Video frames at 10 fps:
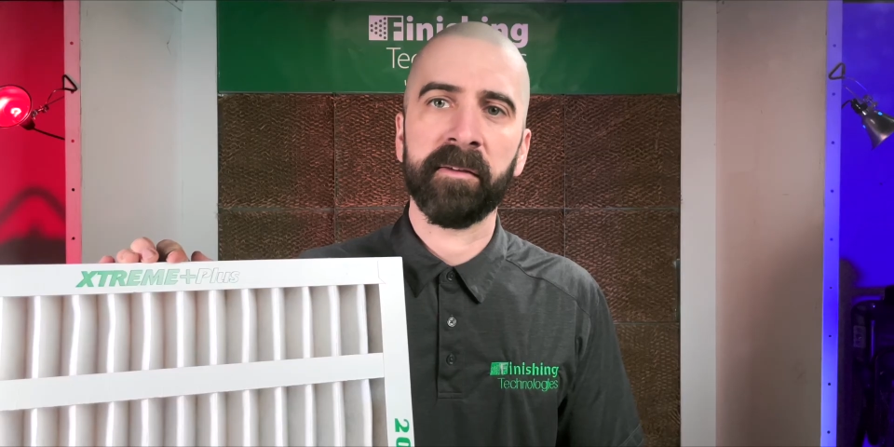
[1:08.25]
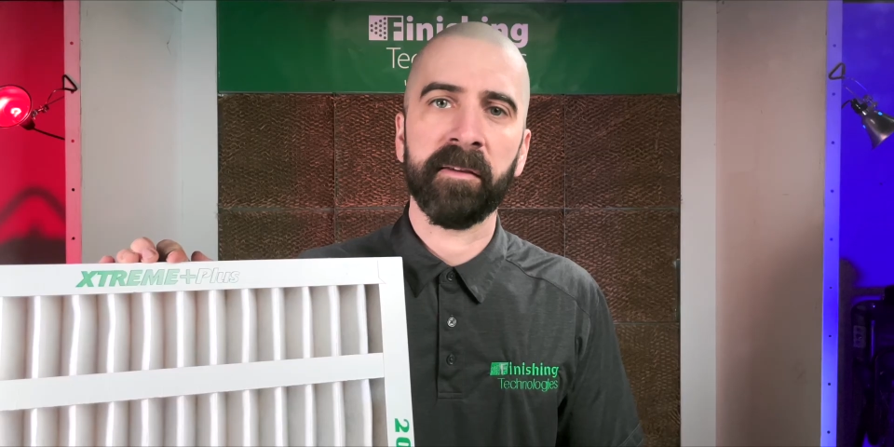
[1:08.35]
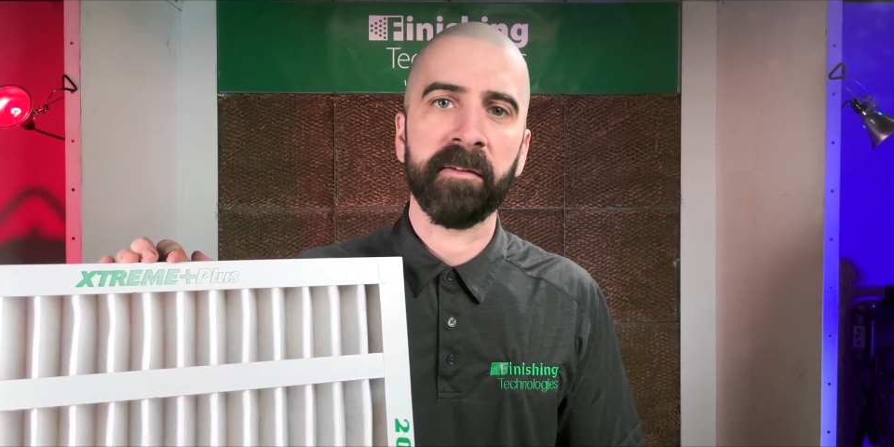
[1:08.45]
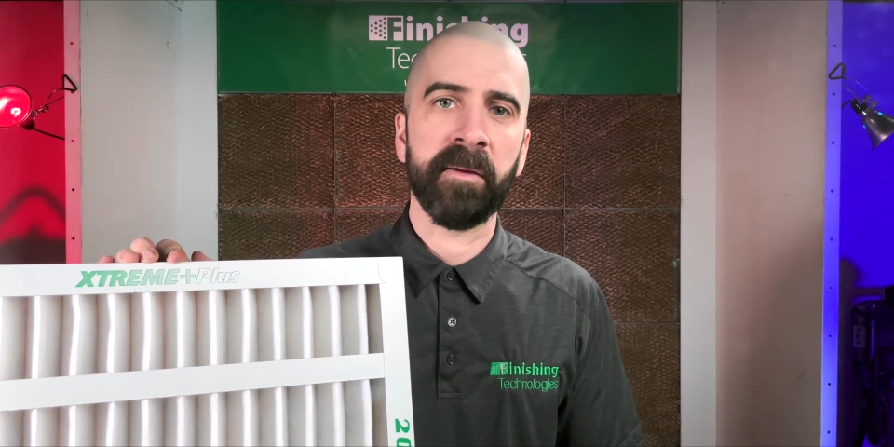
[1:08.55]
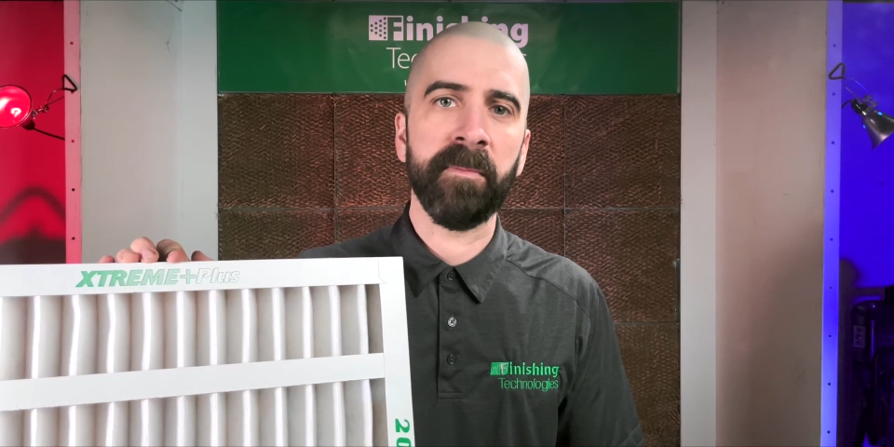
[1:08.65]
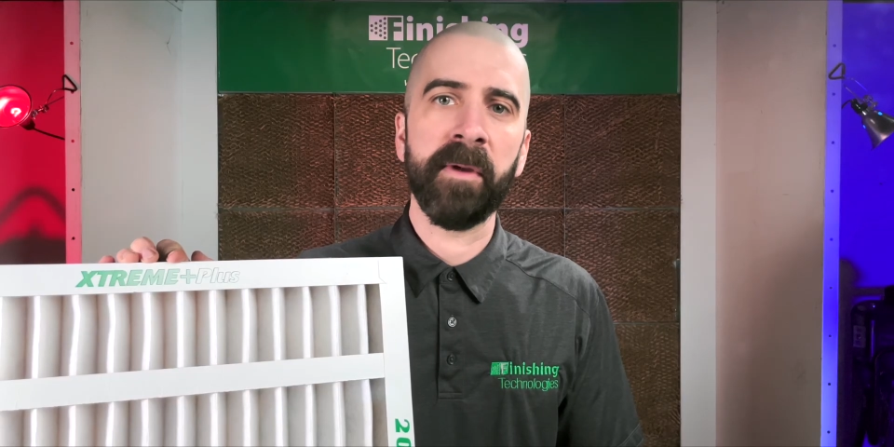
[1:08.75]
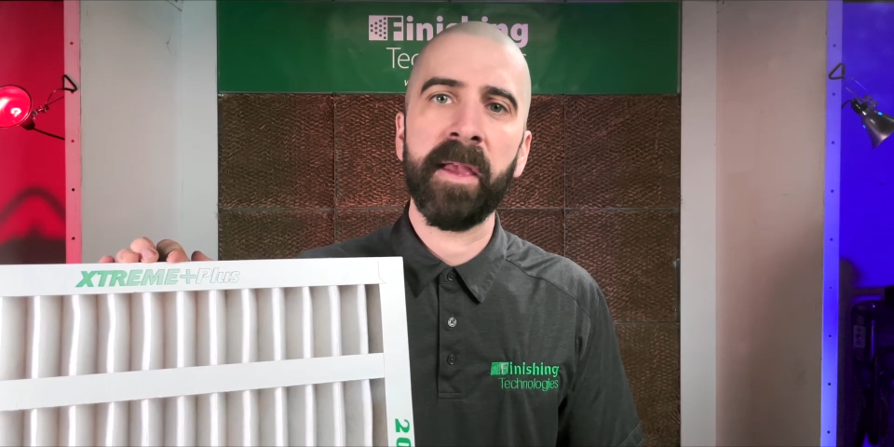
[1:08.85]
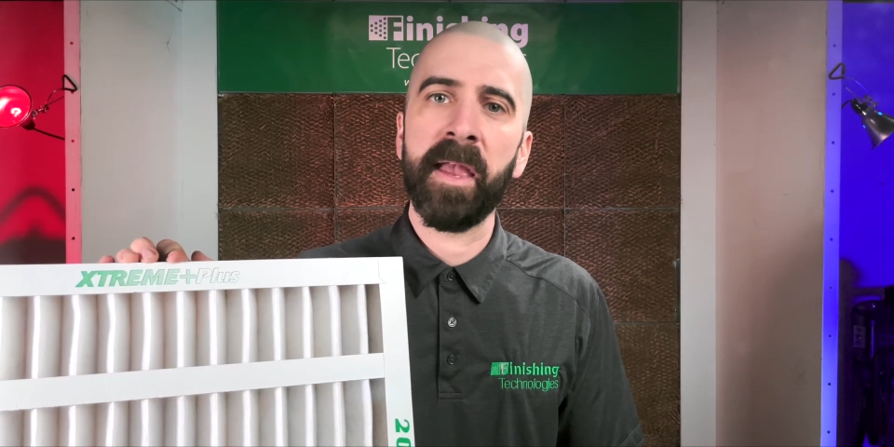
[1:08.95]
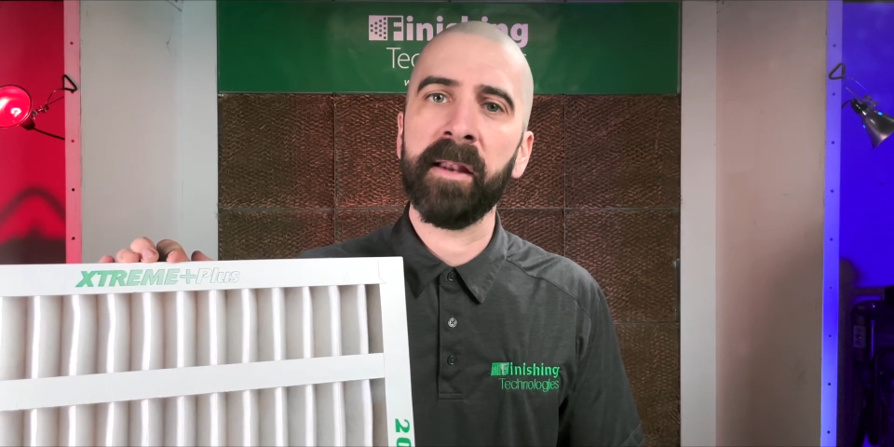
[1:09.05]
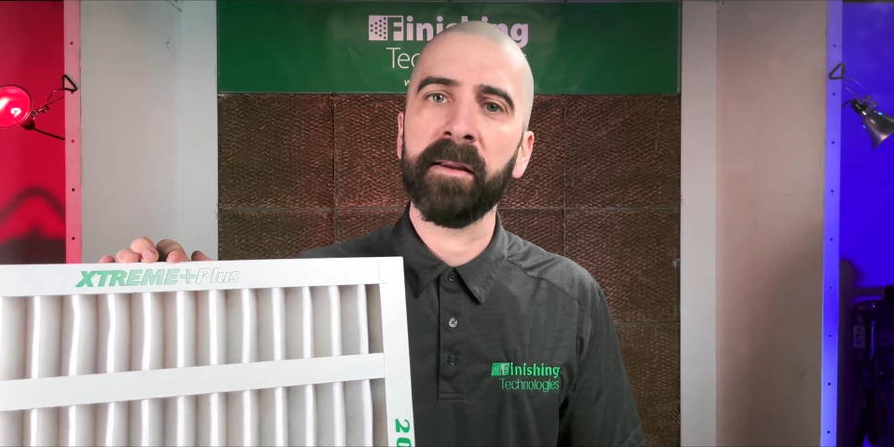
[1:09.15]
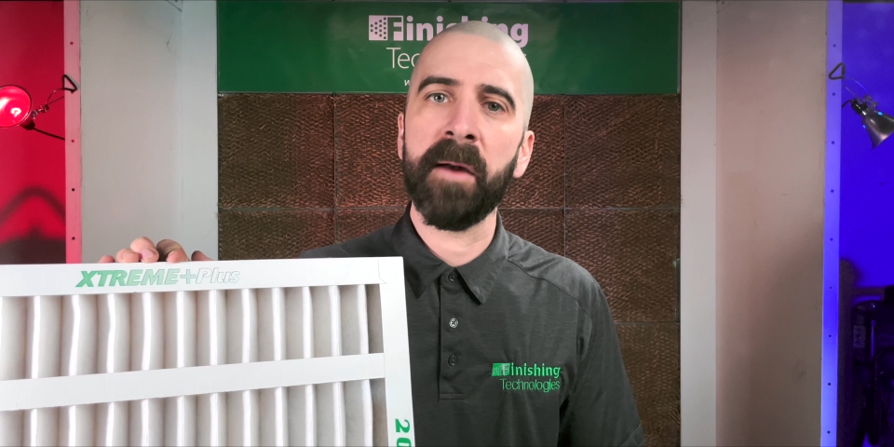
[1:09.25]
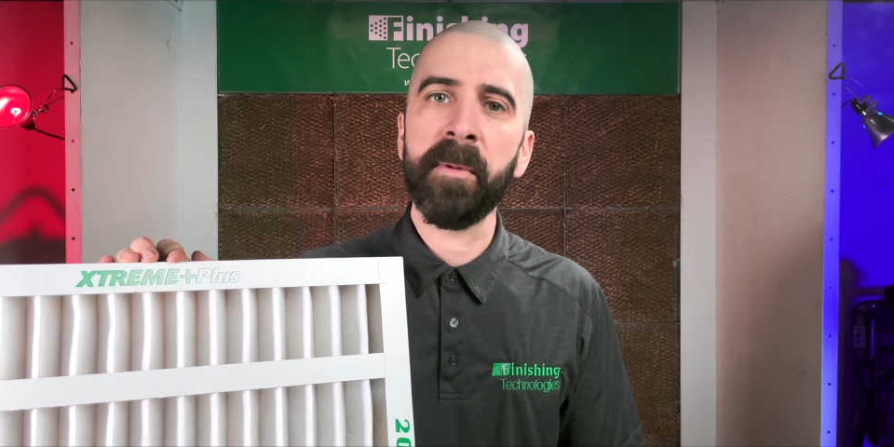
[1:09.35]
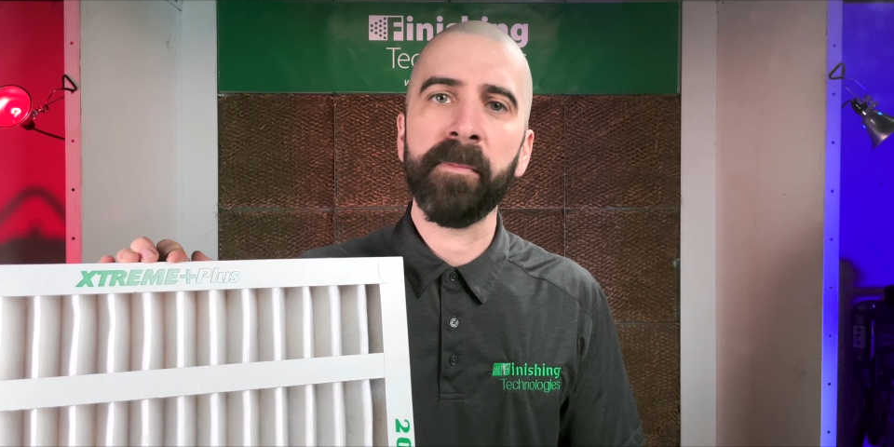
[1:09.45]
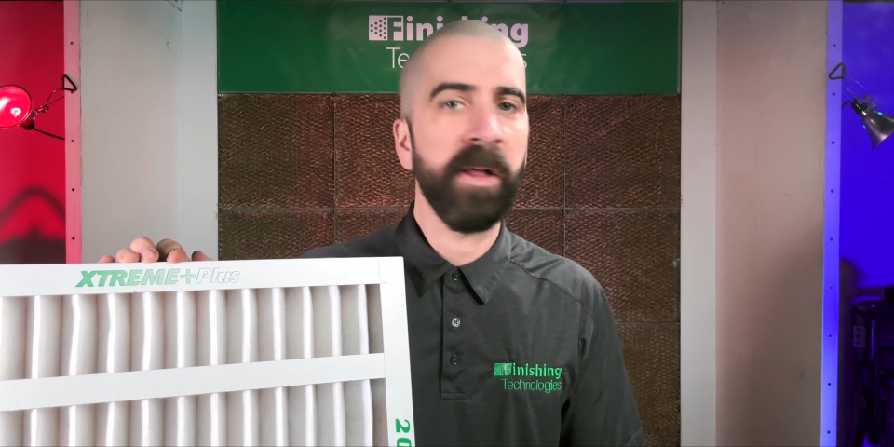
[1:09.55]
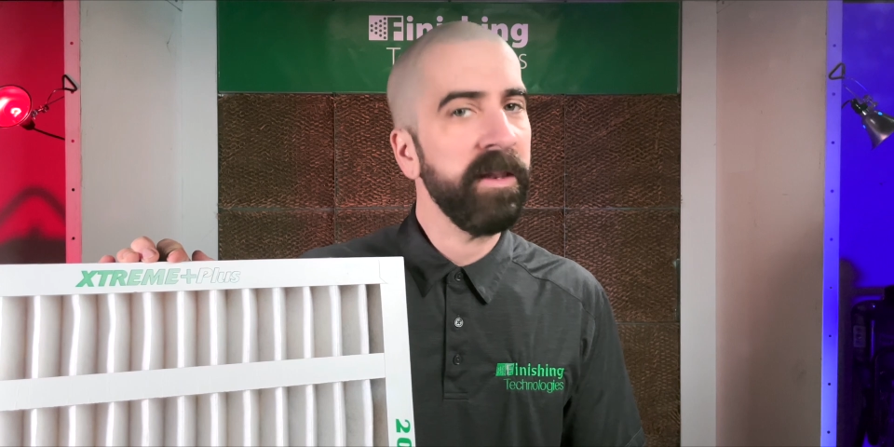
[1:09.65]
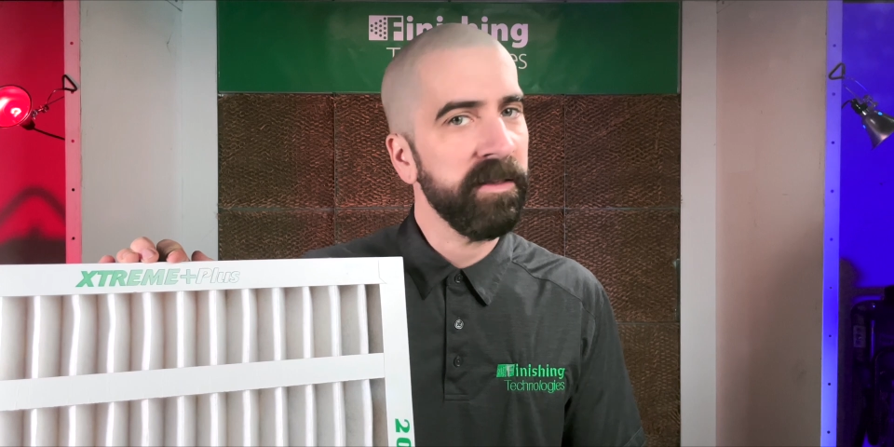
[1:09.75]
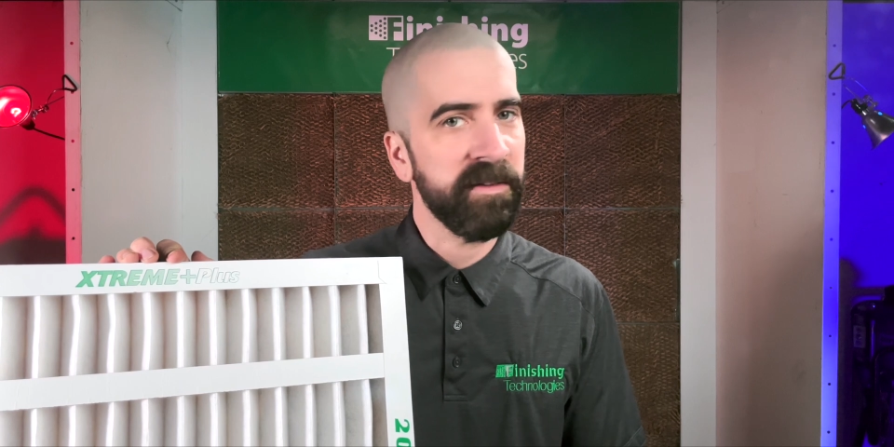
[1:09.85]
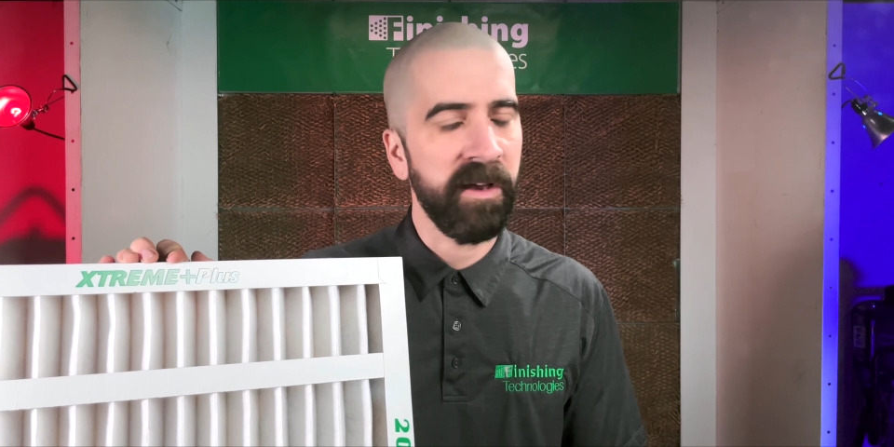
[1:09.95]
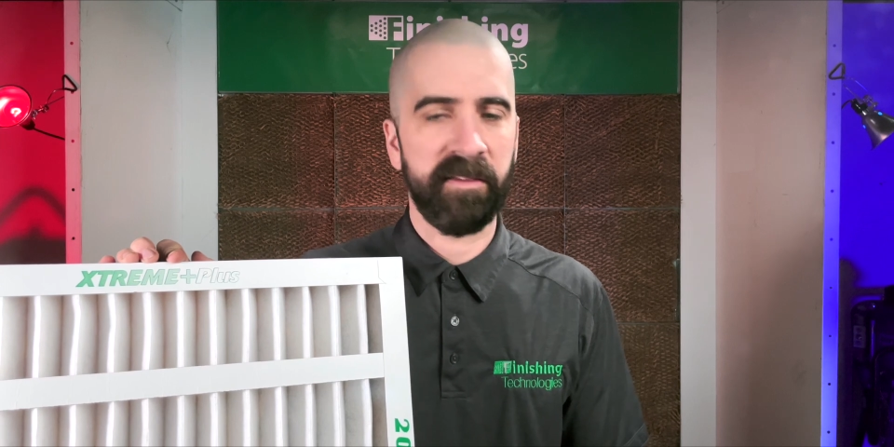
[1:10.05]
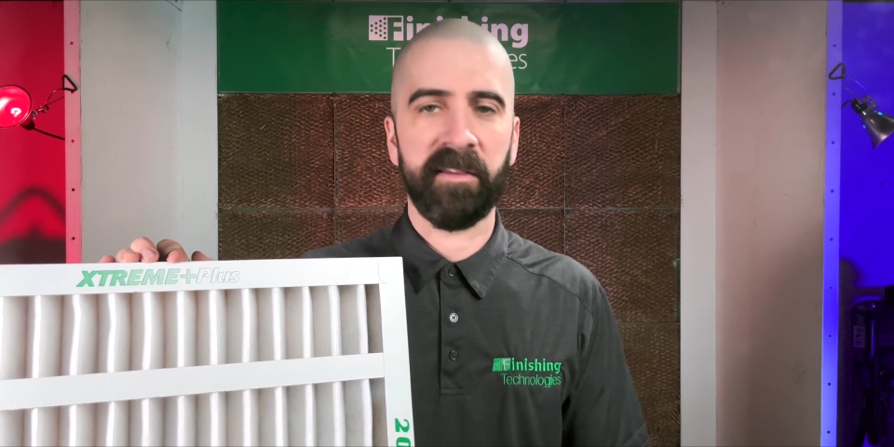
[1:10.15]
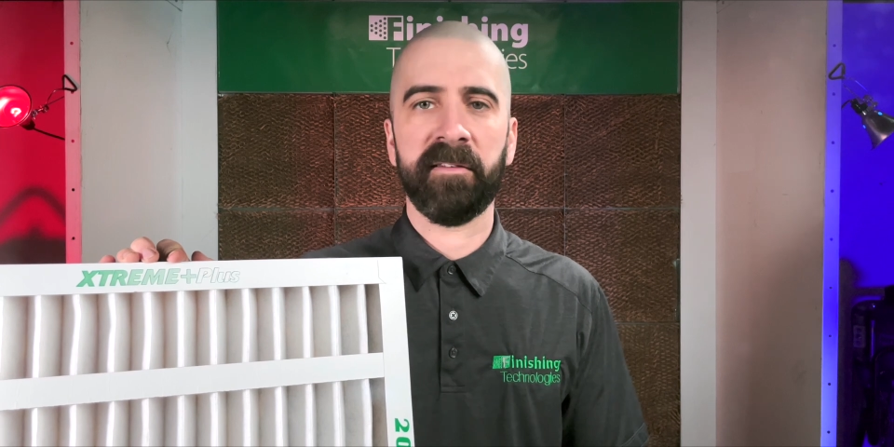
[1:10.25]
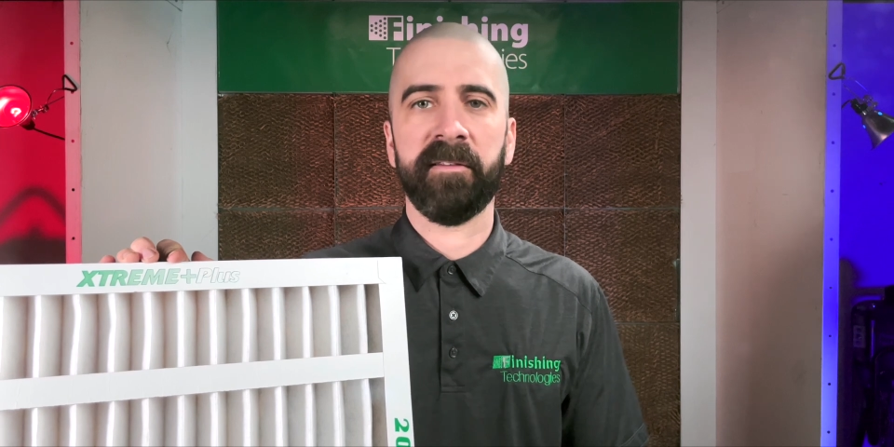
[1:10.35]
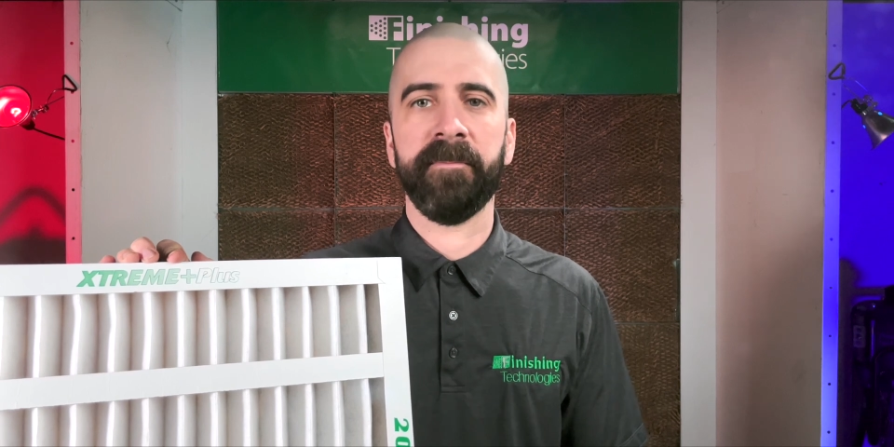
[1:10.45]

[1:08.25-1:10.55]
system and come in plenty of sizes.